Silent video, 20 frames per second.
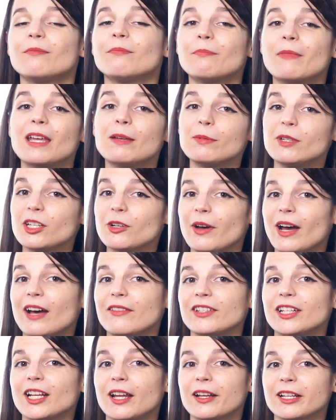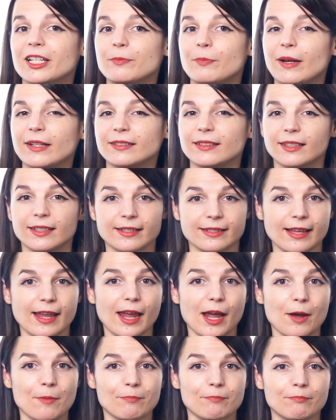Maybe you have an unexpected
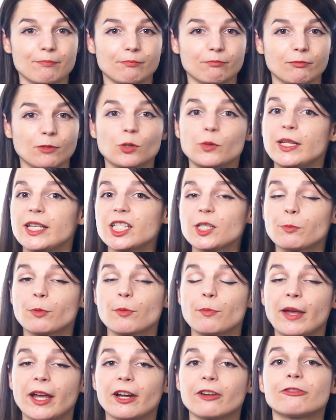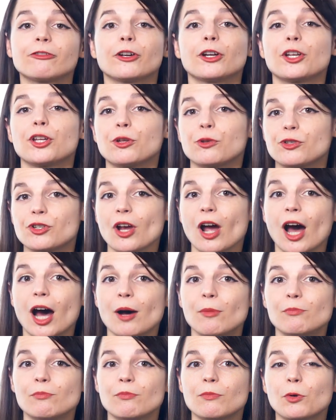exam, you need to prepare for a new
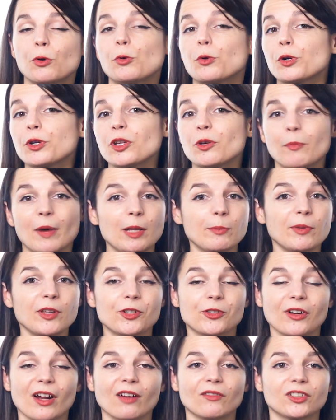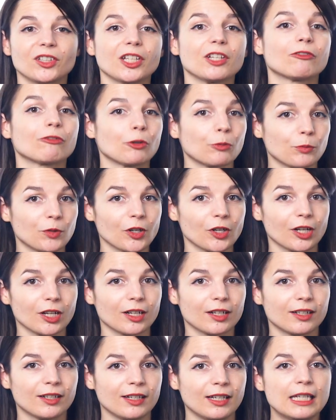job, or you might be traveling for work.
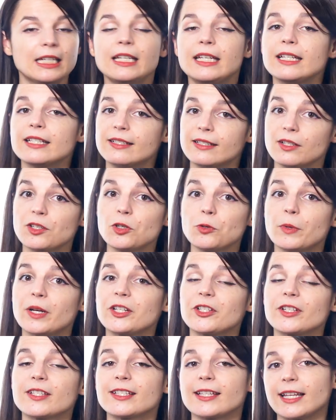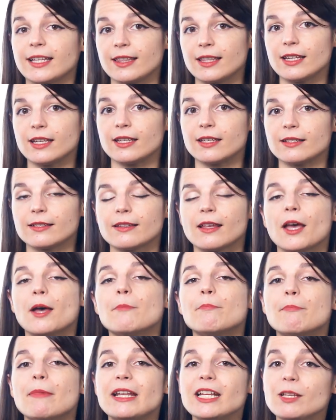In situations like these,
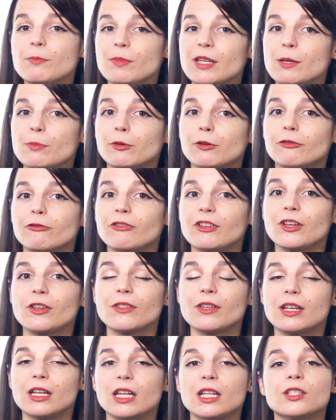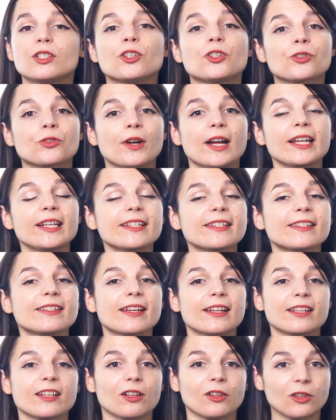many people feel the need to try to
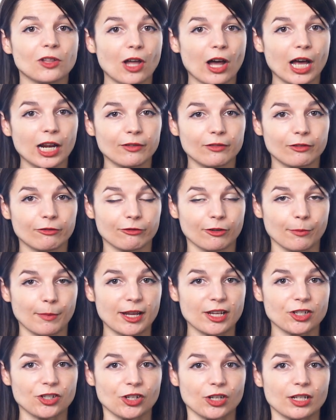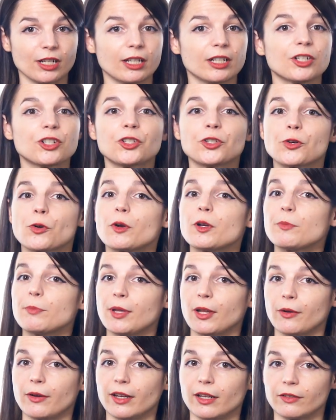study a lot of information in a short
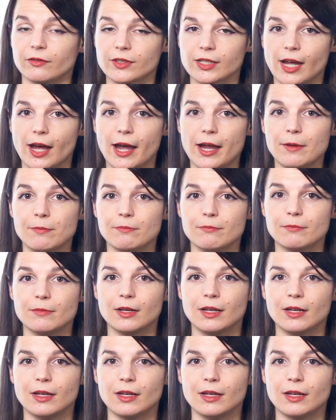period of time.